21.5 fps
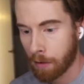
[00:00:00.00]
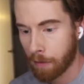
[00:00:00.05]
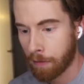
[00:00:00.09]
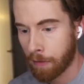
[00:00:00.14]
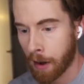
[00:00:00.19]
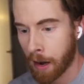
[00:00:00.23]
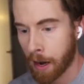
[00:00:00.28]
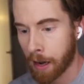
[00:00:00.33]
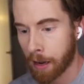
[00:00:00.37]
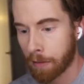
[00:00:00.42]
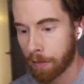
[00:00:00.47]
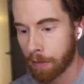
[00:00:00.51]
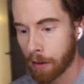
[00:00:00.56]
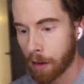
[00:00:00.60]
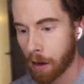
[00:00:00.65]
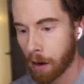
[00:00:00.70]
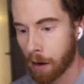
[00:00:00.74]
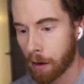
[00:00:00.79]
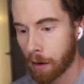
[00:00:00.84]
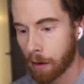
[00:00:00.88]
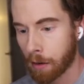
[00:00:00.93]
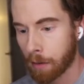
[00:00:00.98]
Five,
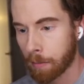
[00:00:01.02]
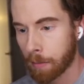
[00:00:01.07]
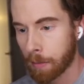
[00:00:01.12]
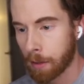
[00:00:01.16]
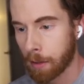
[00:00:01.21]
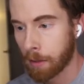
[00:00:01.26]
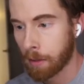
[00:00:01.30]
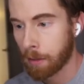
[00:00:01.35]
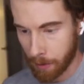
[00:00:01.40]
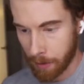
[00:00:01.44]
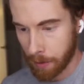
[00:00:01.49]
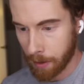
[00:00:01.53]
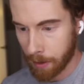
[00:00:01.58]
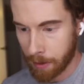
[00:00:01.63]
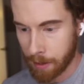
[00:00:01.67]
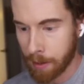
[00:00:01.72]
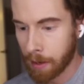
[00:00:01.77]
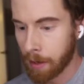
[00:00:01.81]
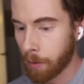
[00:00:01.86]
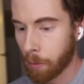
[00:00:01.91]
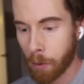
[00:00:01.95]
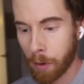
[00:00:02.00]
calm.
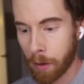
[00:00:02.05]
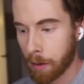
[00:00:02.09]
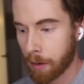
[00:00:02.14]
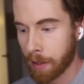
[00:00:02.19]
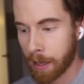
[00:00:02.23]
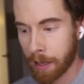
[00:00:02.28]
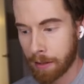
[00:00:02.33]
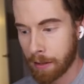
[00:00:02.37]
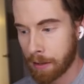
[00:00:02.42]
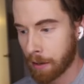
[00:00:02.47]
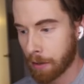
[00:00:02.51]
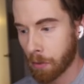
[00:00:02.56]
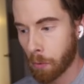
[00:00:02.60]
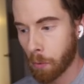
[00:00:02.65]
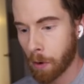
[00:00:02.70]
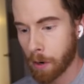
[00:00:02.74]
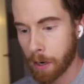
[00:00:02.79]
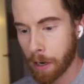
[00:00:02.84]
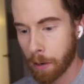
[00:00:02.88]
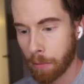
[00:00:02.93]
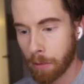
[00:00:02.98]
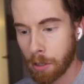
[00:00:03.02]
No, that's not the
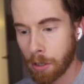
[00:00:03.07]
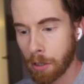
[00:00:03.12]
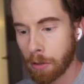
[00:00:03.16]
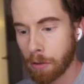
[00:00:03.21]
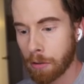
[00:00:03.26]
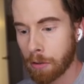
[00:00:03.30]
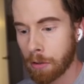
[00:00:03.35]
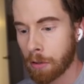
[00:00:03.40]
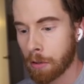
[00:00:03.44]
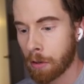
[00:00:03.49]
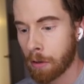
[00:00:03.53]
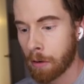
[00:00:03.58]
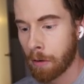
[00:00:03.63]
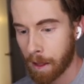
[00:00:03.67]
word I would use.